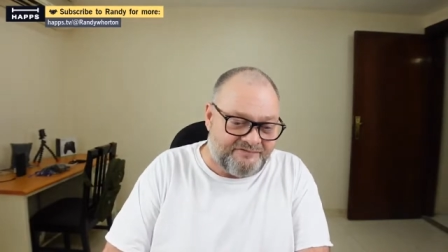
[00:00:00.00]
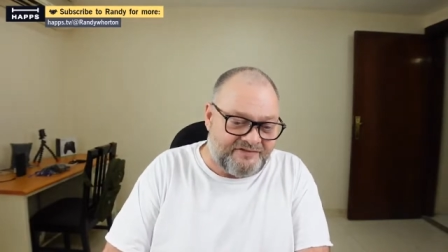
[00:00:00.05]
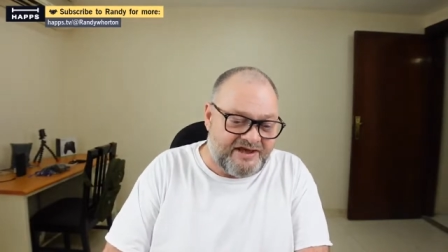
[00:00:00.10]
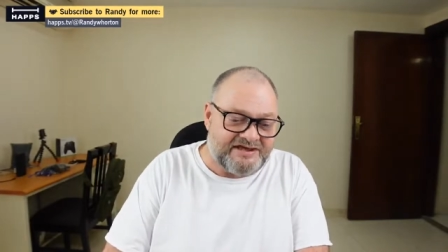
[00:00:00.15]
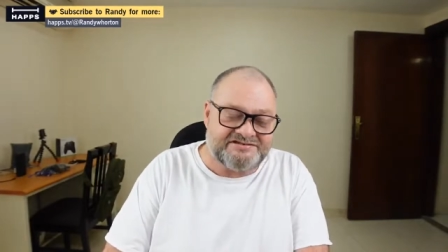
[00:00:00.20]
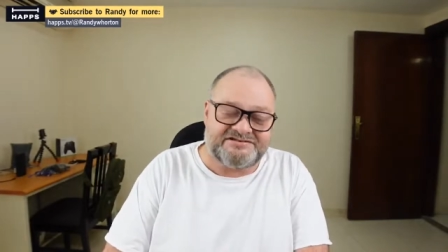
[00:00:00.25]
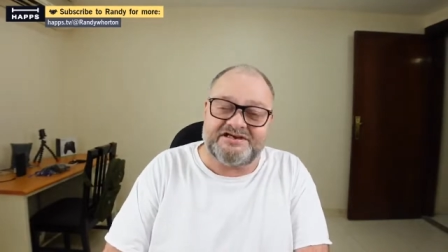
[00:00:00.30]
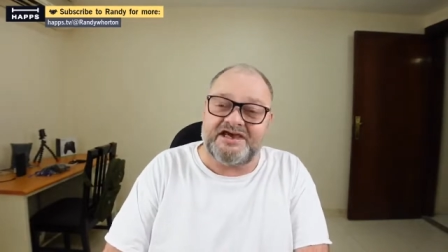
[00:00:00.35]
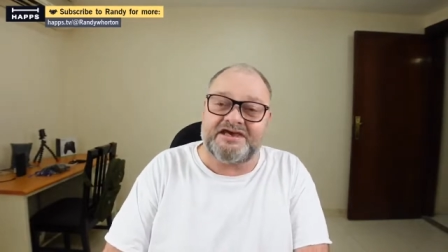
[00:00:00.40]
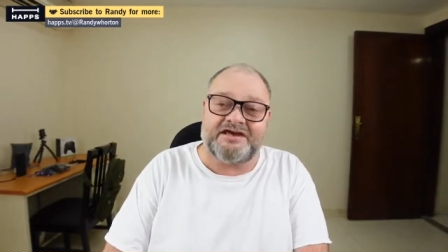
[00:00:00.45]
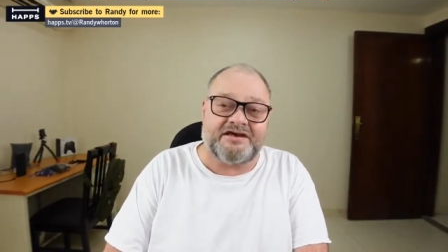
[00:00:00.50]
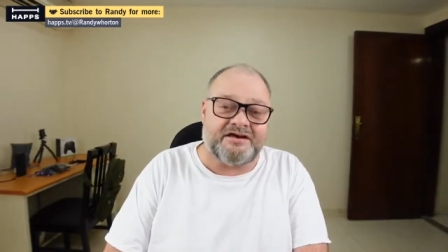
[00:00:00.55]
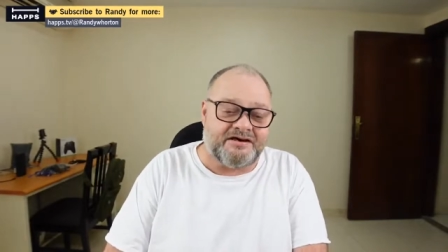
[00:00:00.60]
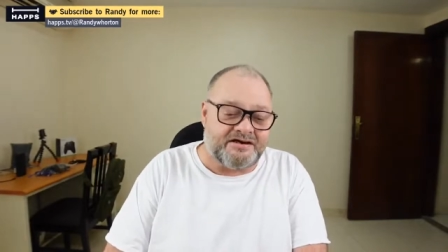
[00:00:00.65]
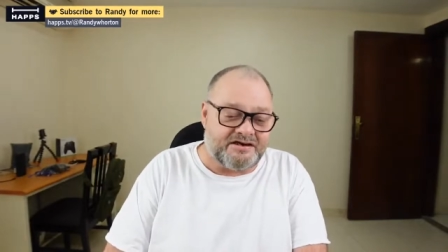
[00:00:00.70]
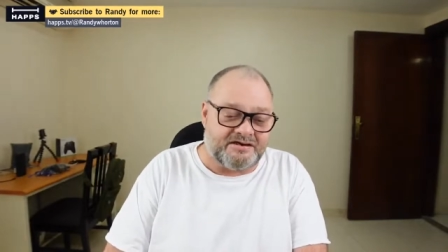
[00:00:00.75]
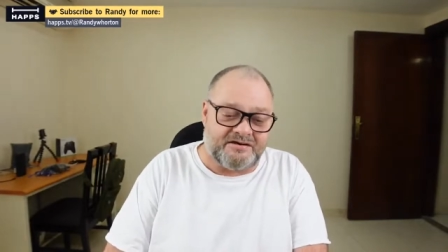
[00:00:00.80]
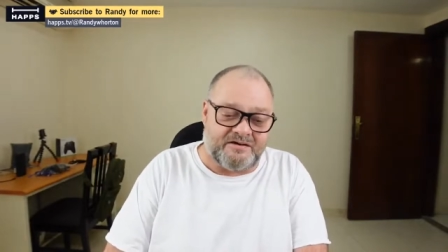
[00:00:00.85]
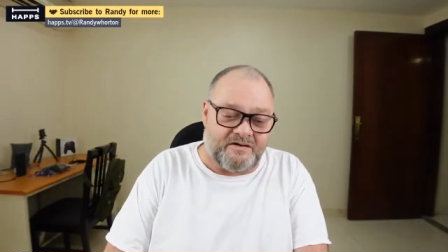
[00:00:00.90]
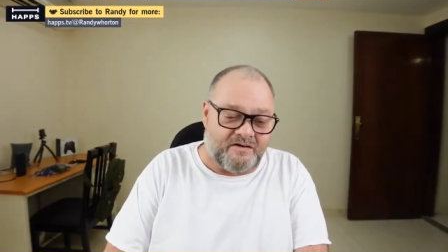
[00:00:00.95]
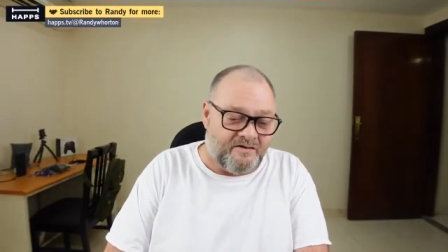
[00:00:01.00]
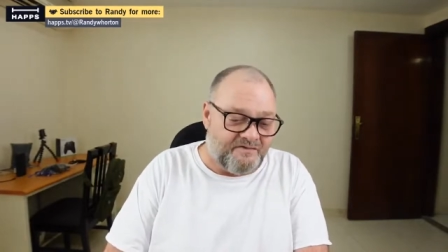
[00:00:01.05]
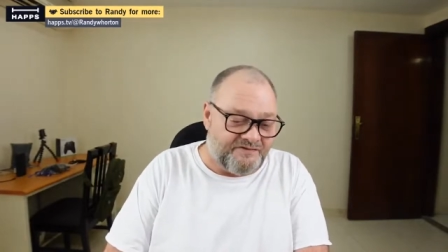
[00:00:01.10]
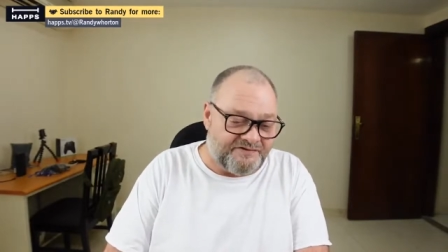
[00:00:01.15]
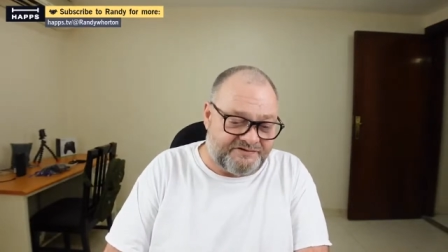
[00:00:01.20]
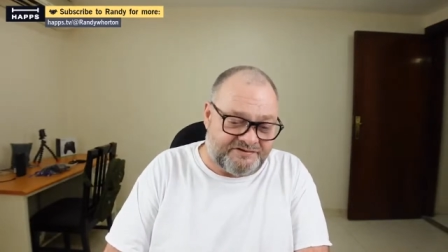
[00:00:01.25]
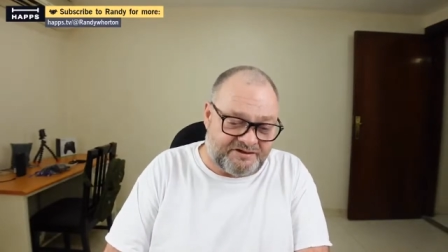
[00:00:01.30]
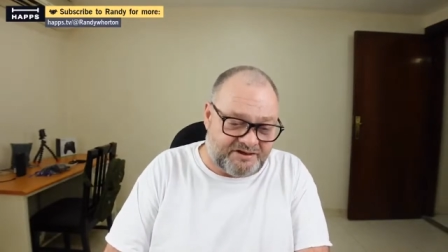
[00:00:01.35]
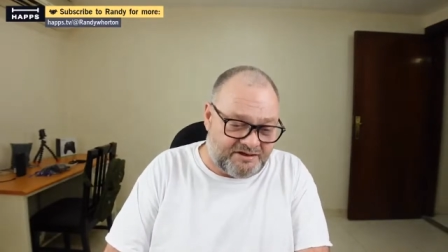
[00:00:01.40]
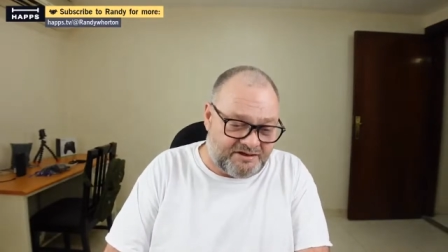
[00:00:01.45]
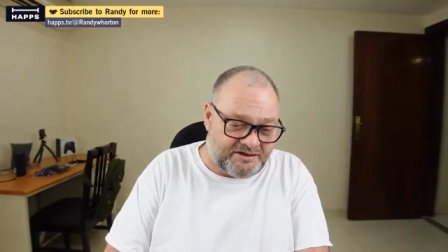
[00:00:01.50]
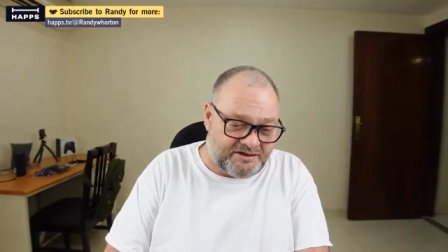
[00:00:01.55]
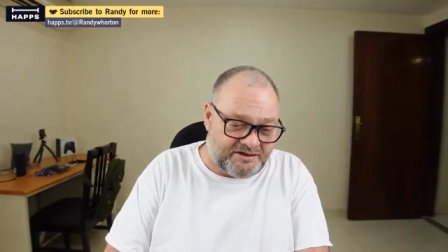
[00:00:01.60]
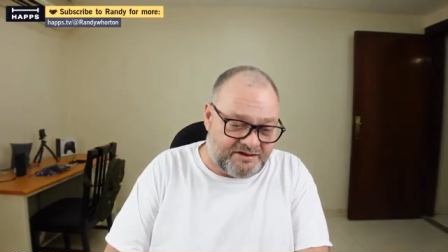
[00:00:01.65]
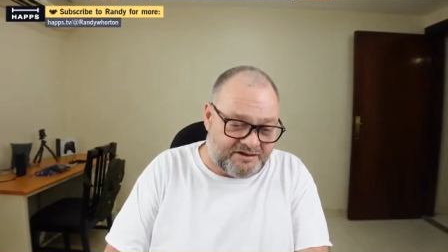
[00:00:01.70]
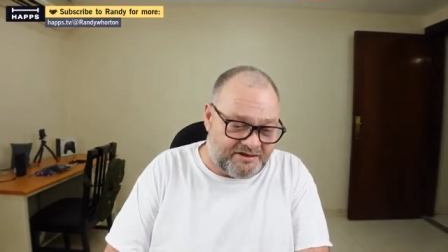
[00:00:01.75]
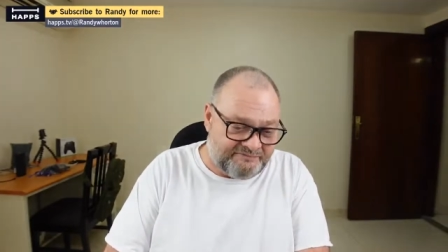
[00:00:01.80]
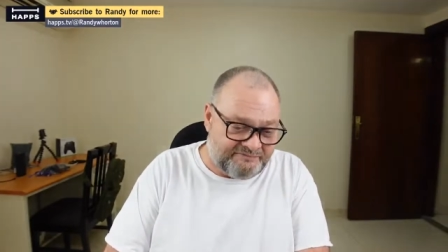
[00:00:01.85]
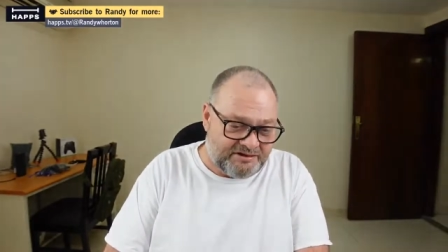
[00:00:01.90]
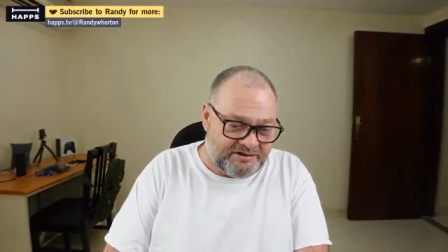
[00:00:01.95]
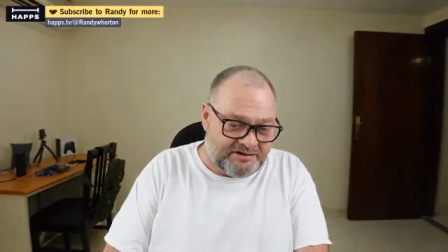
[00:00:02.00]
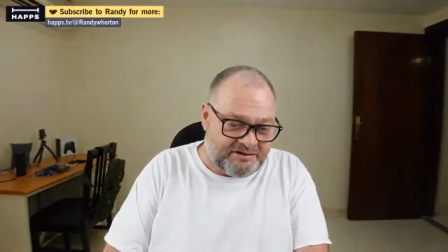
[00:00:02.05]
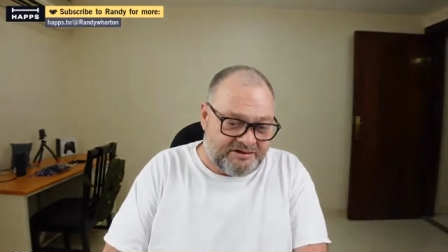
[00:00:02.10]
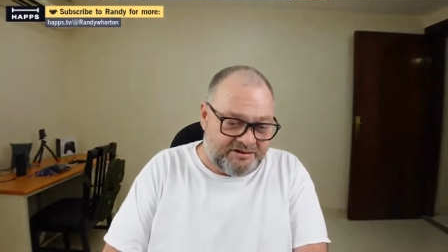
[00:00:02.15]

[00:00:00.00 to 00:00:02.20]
They say Qatar all the time.